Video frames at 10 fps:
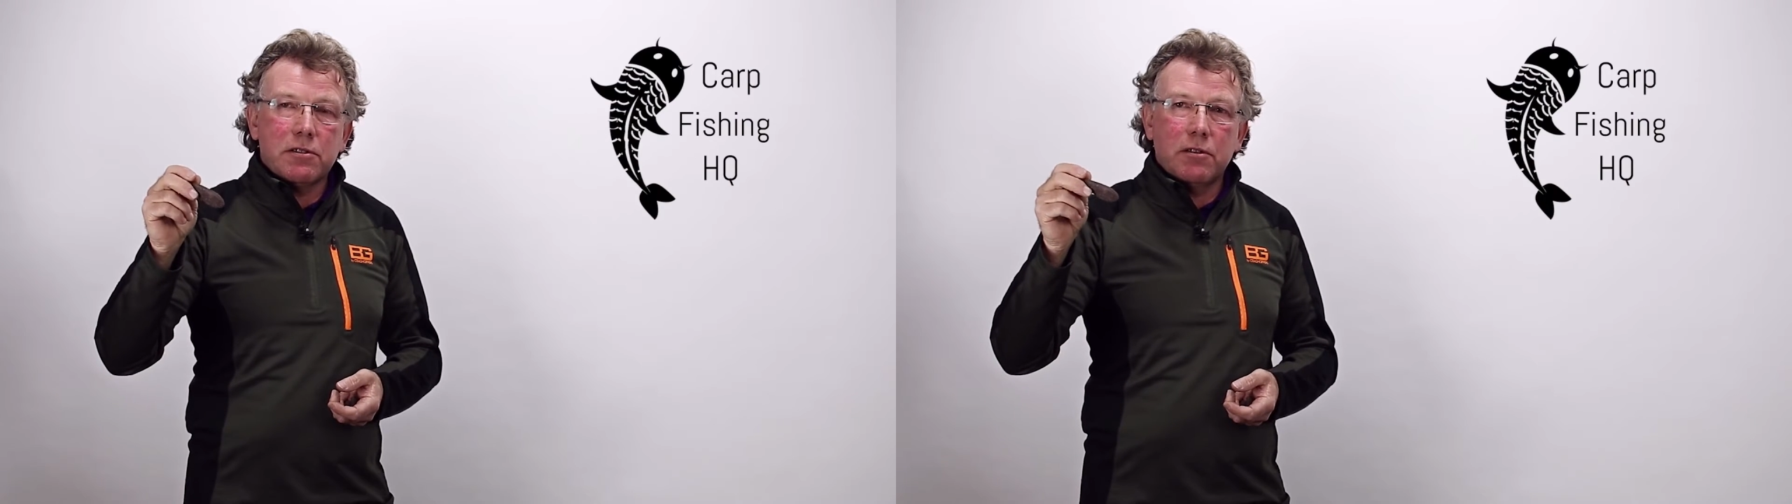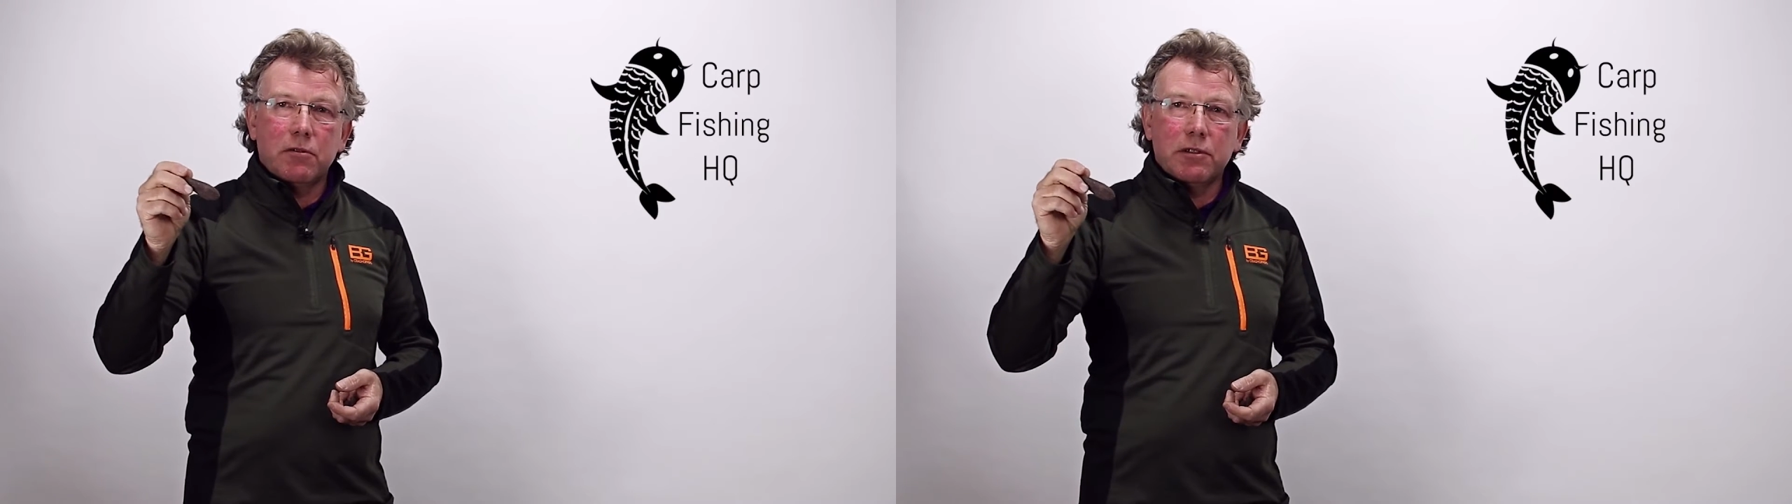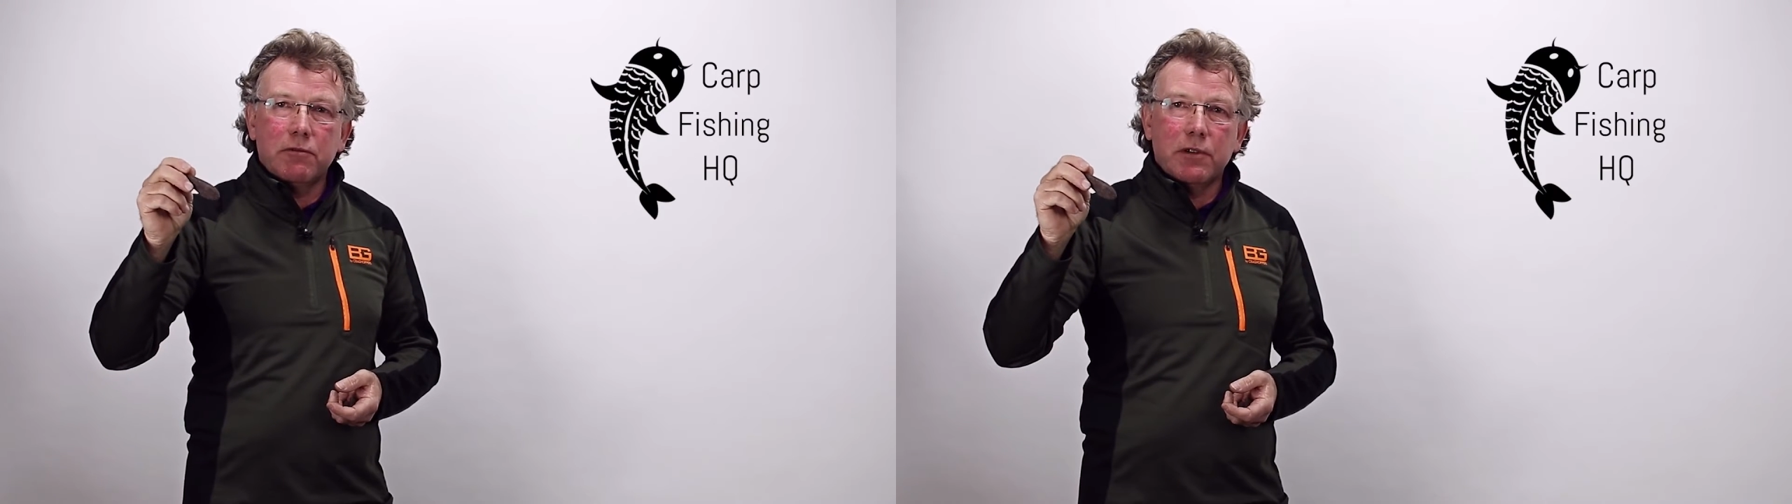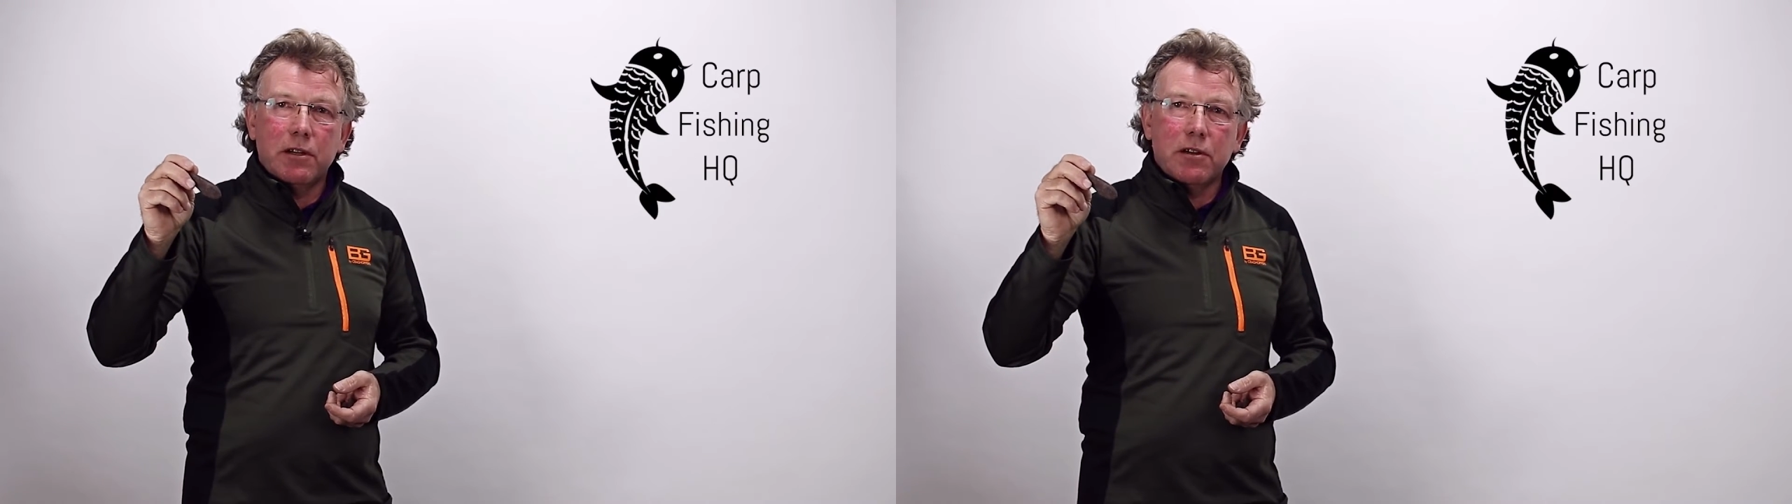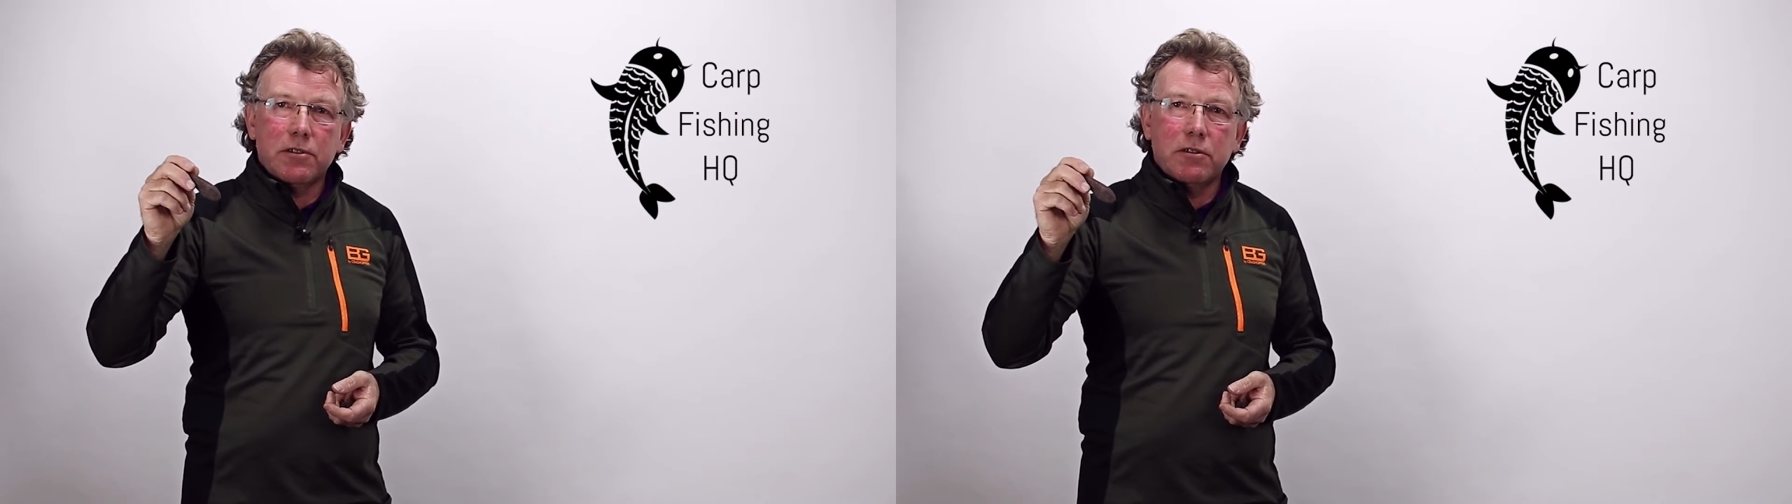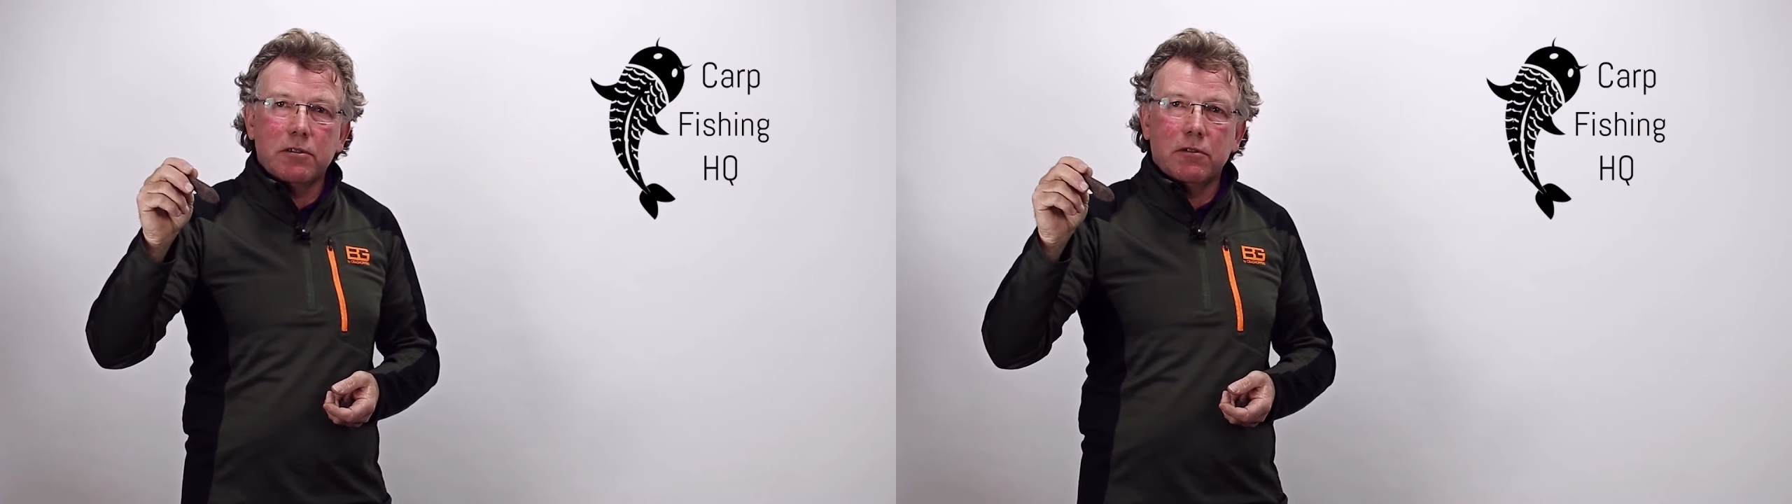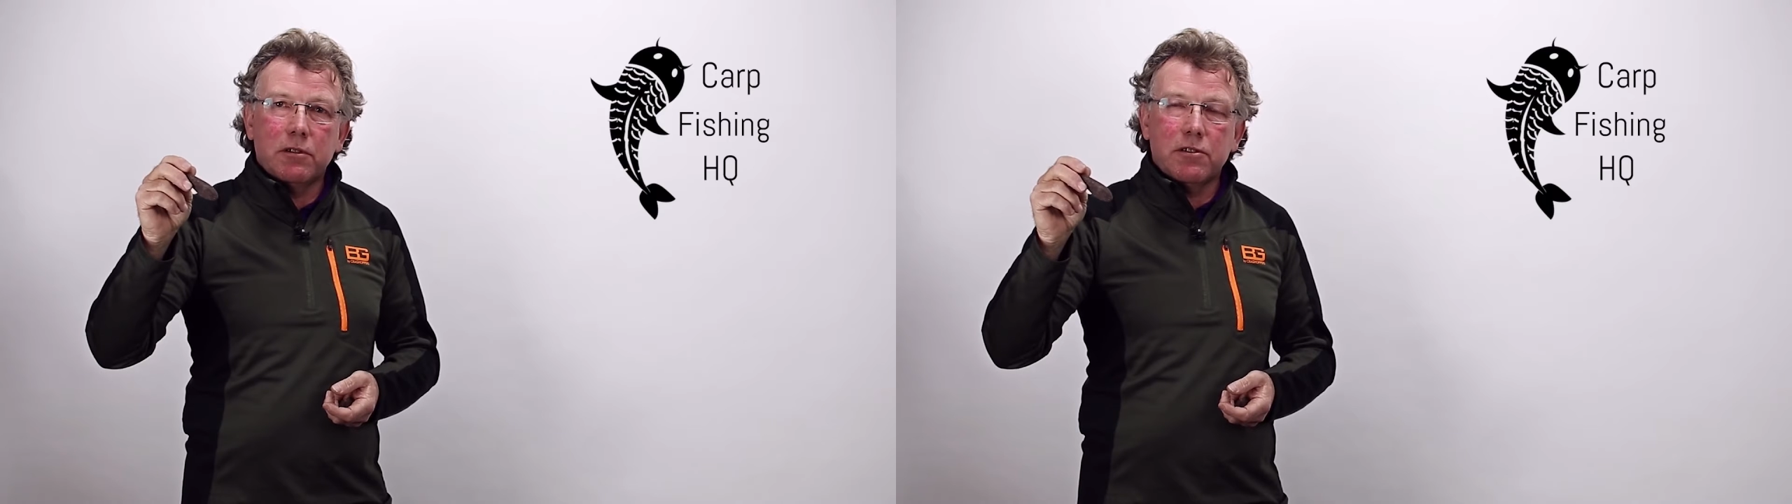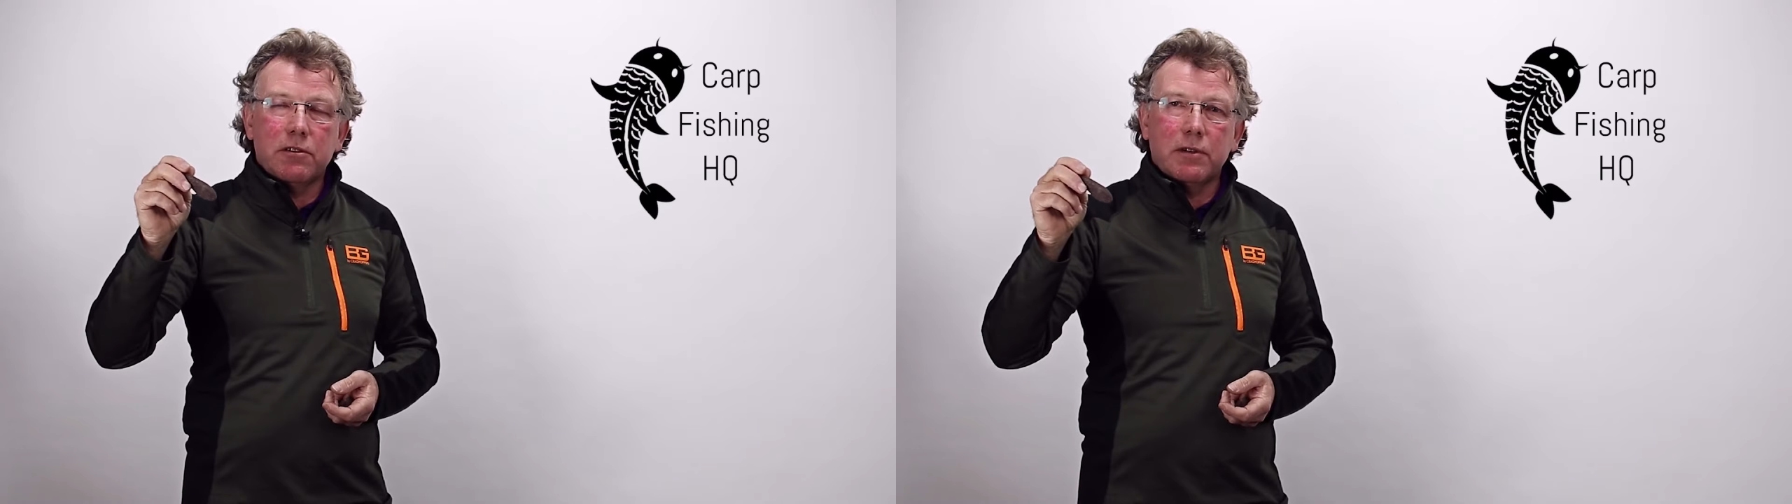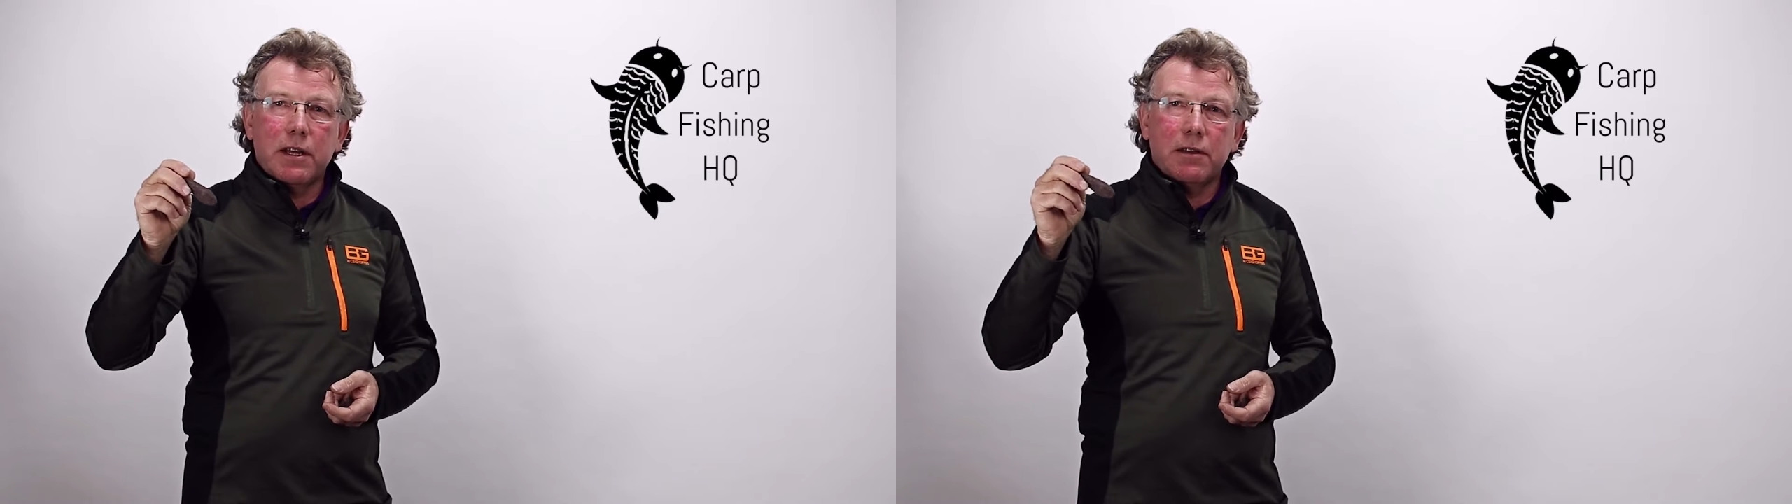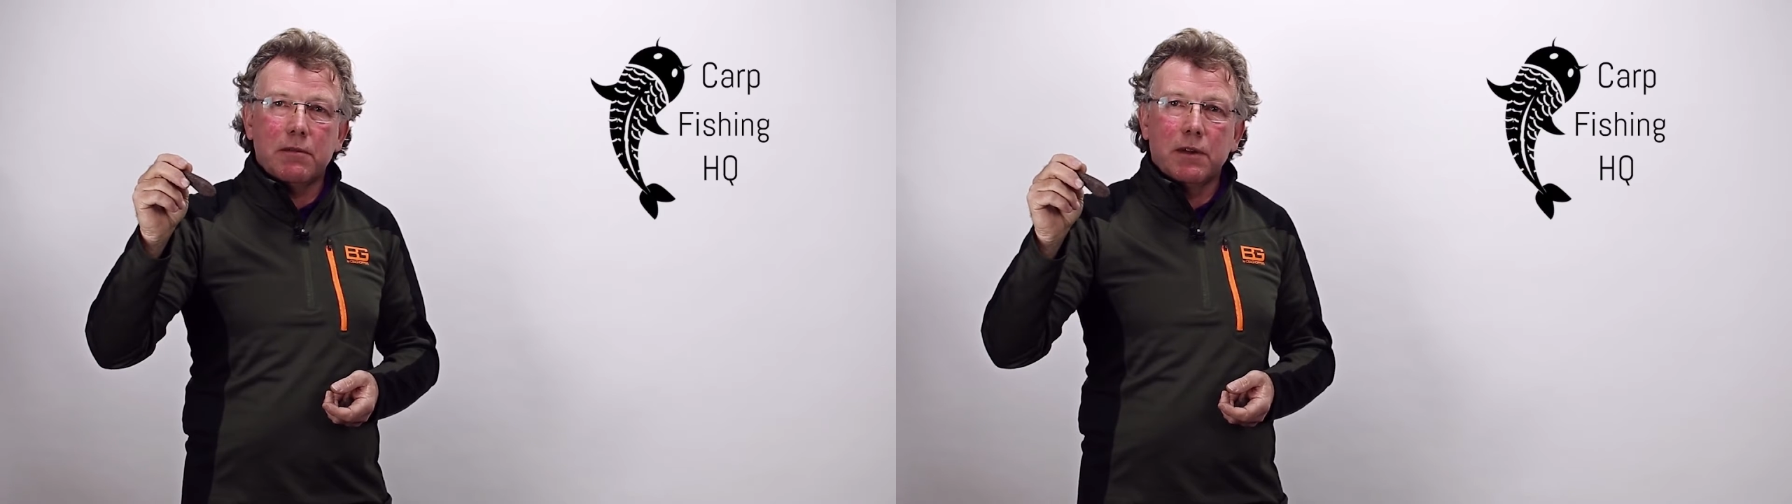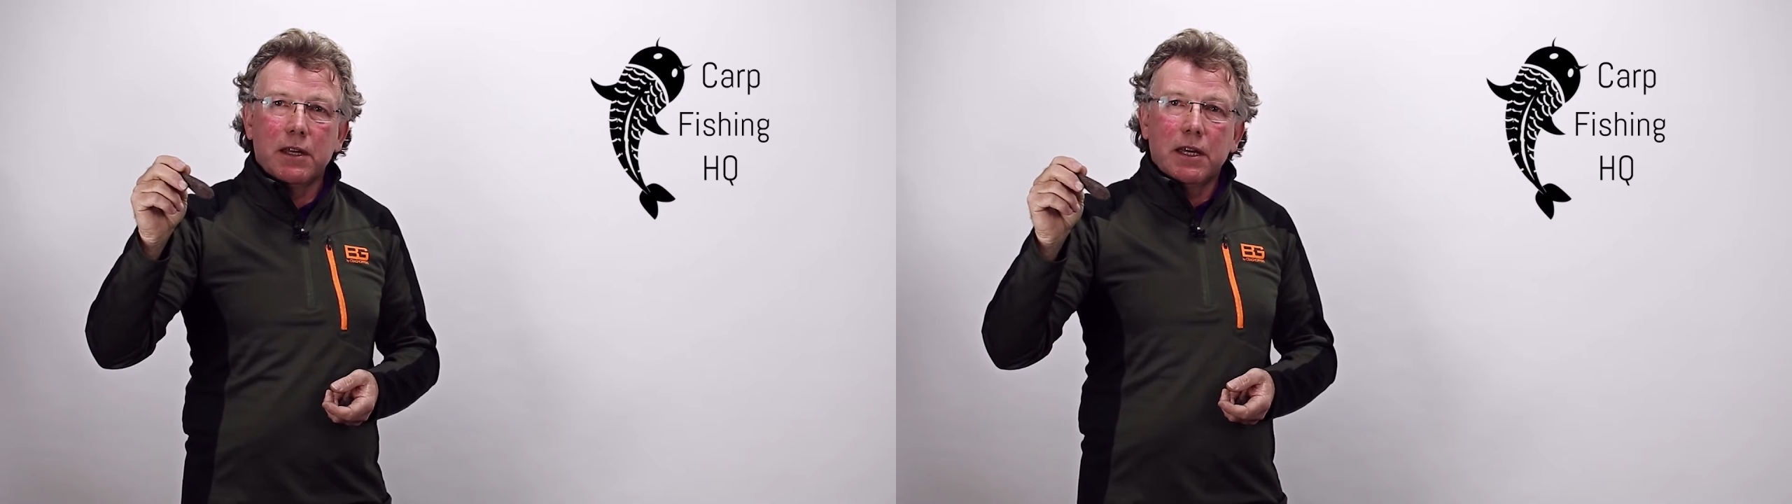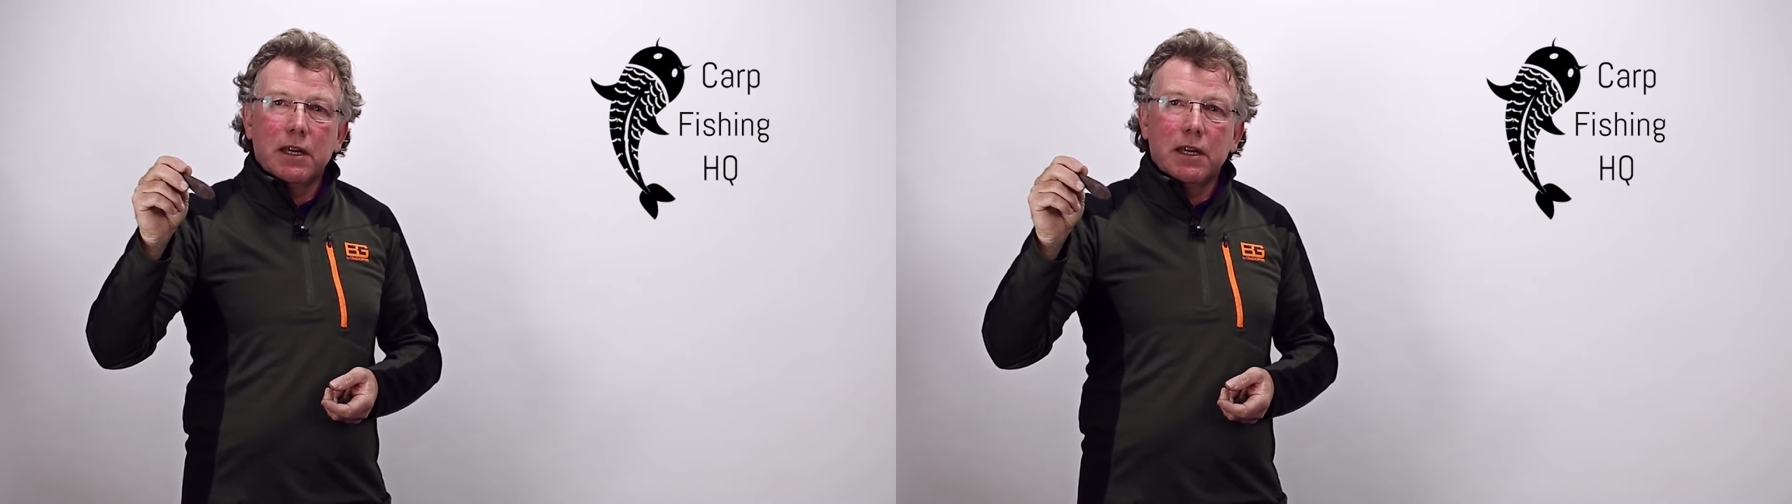I said, oh, I didn't realise that you could still get them.